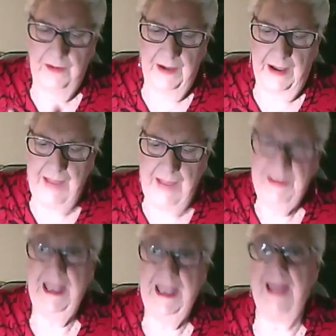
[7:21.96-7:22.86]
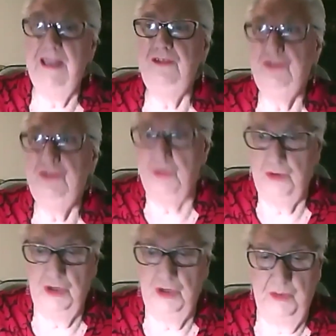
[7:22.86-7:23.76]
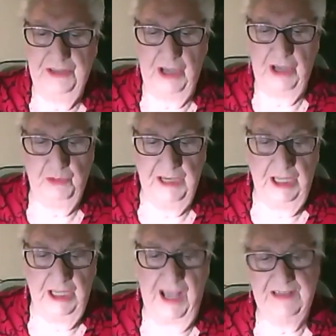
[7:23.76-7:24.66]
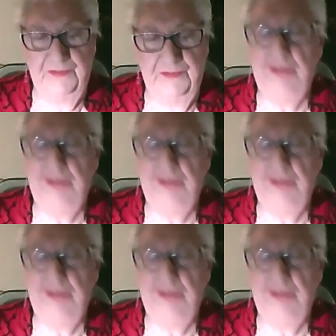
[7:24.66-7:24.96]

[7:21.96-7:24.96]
I began to work with, and I realized very